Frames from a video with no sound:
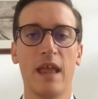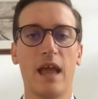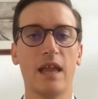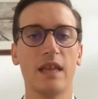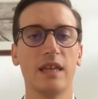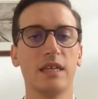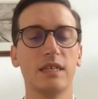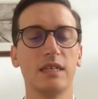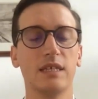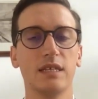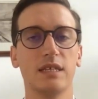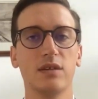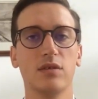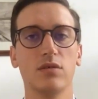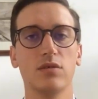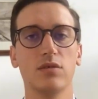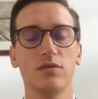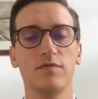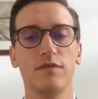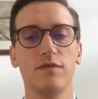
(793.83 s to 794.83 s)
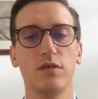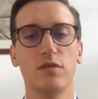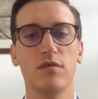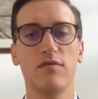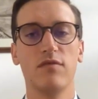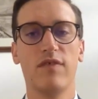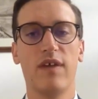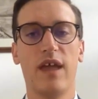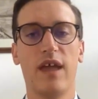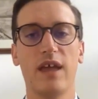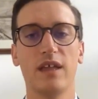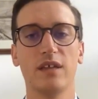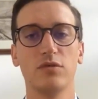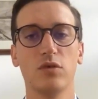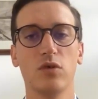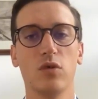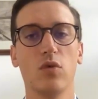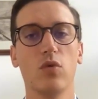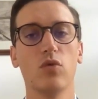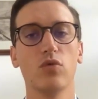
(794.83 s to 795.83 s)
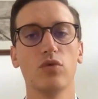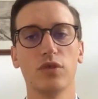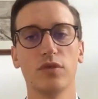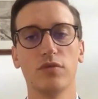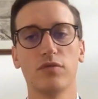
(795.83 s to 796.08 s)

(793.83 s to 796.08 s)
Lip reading: and he did not view it fair to order